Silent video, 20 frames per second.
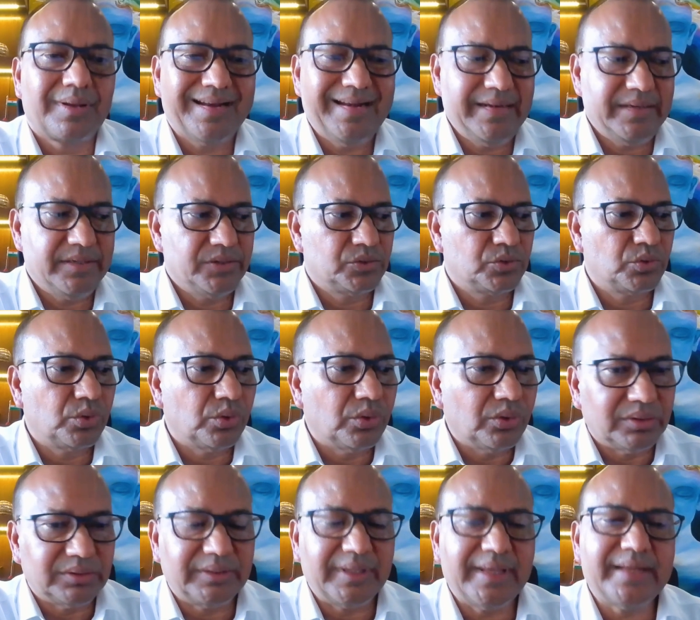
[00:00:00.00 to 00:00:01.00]
right?
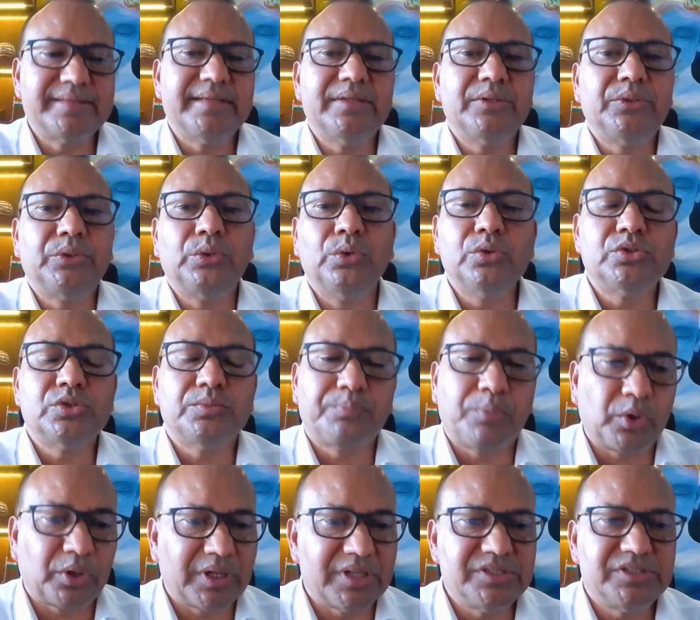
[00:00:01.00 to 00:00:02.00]
So there's a
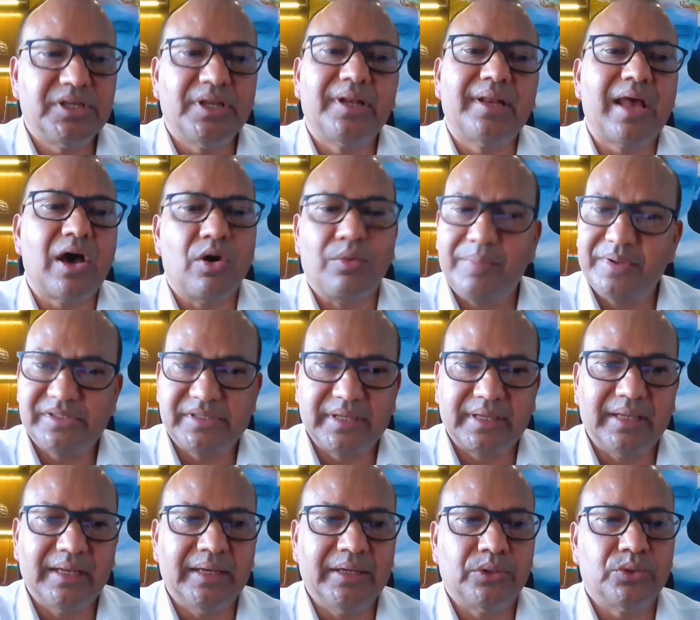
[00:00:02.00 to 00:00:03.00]
huge potential now,
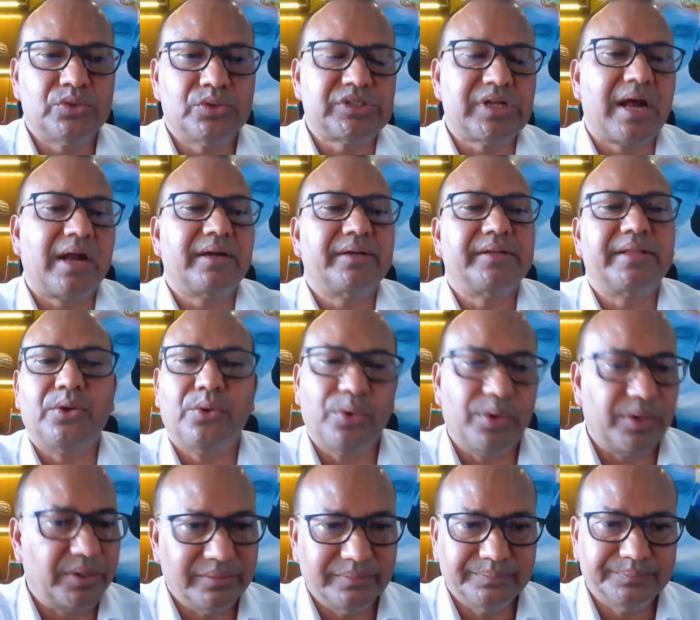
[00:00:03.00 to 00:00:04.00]
basically, to start their
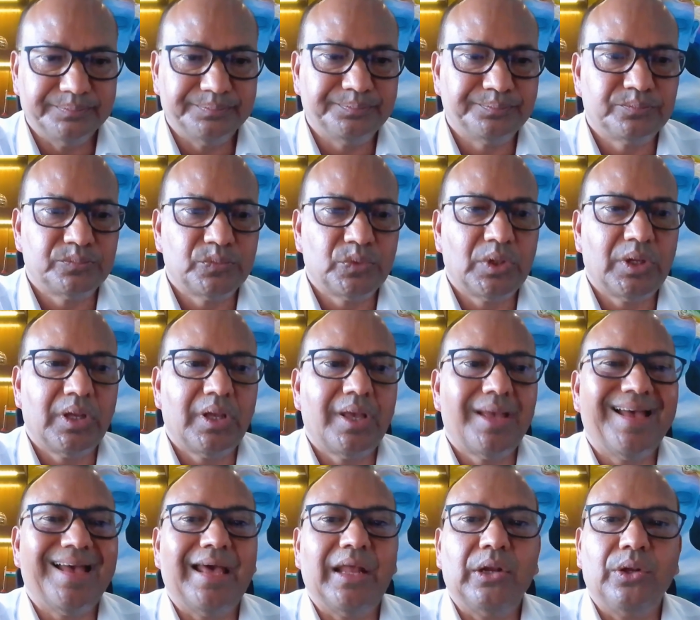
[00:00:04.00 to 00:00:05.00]
own.
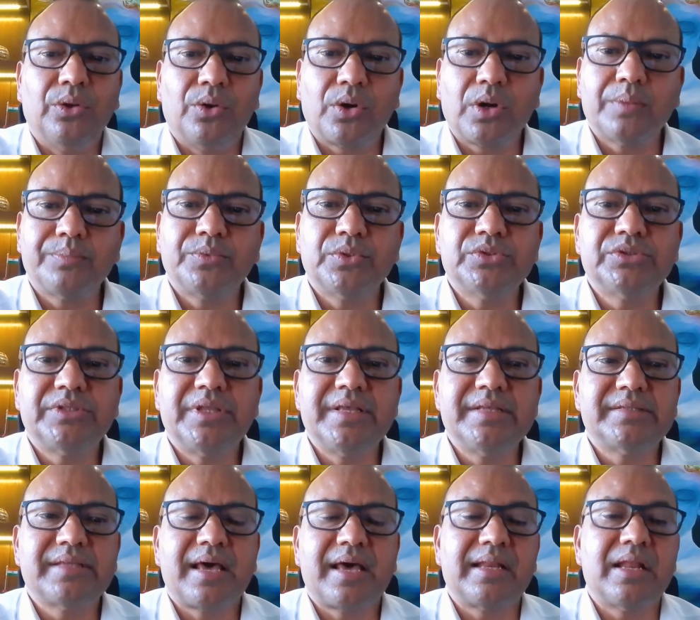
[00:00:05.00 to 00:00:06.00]
And a lot of those
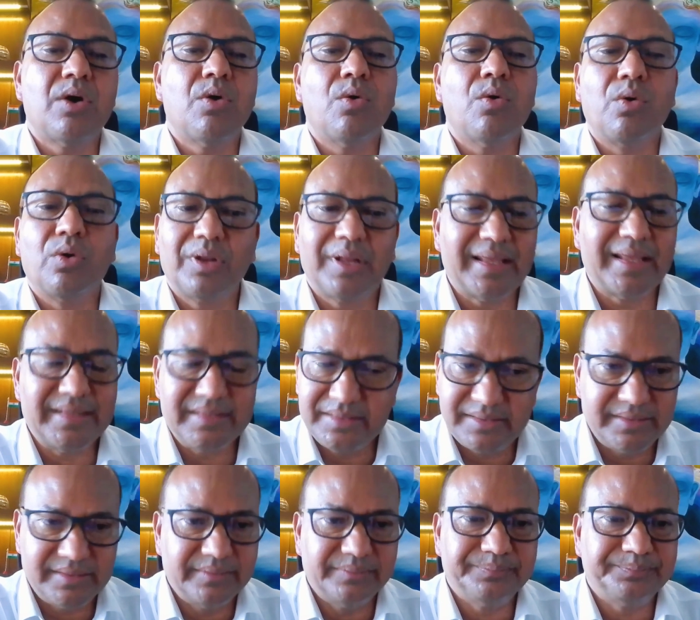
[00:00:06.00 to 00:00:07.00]
things are now online.
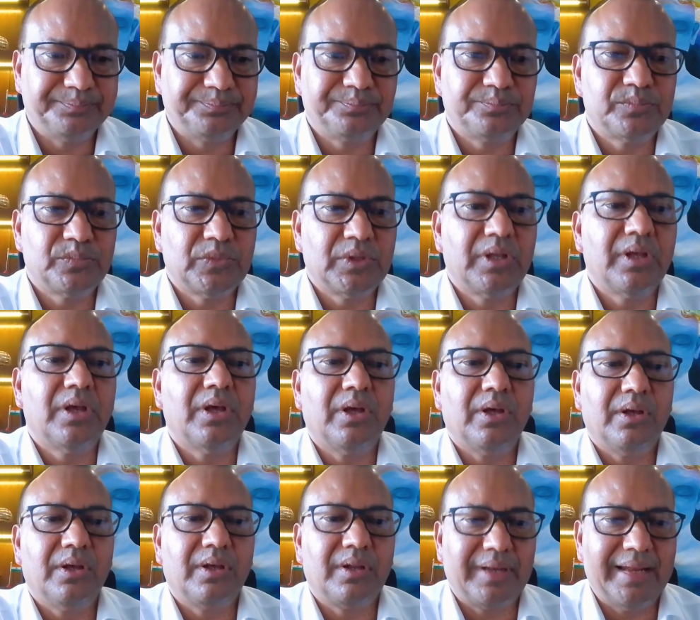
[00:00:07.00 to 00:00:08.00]

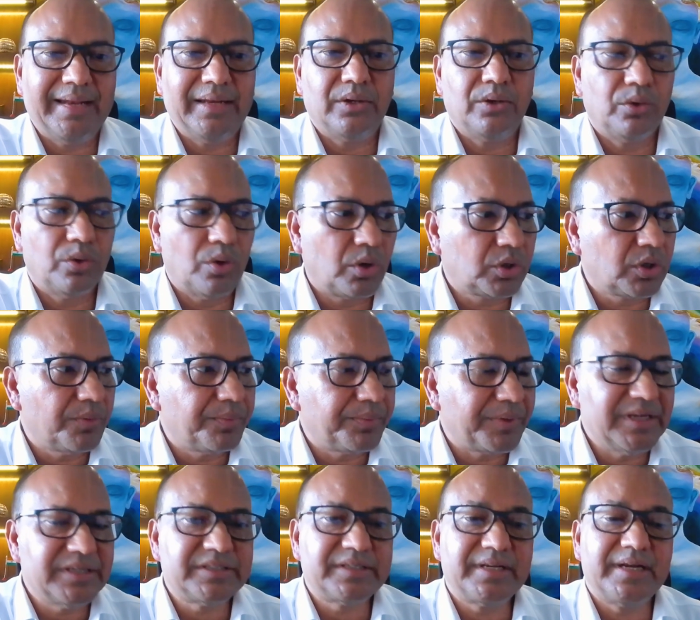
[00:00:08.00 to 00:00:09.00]
Like lot
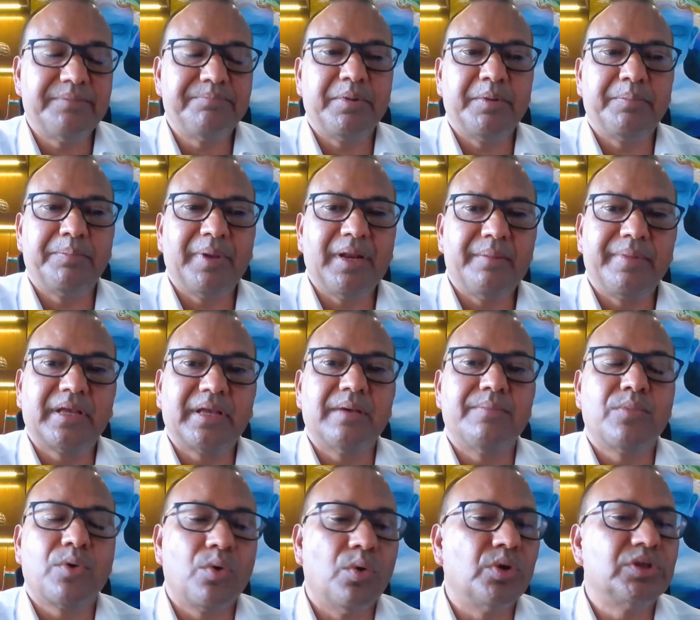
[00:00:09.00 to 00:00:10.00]
of real estate people have
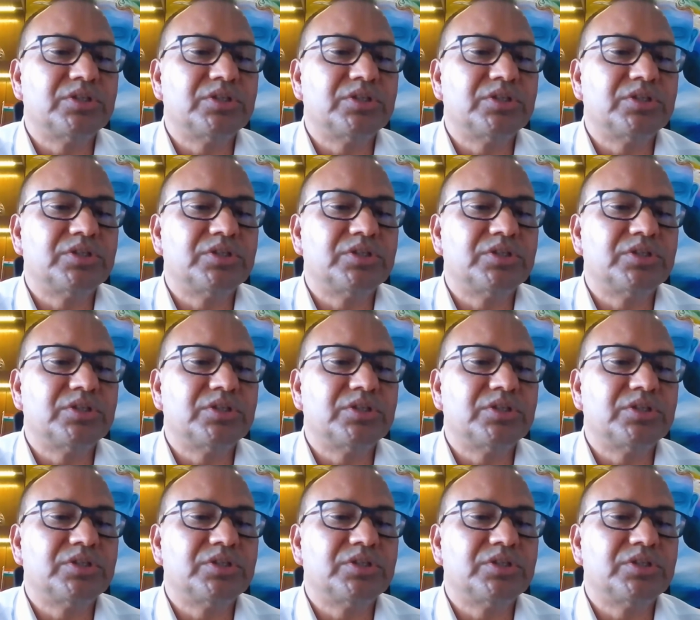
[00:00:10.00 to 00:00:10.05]
become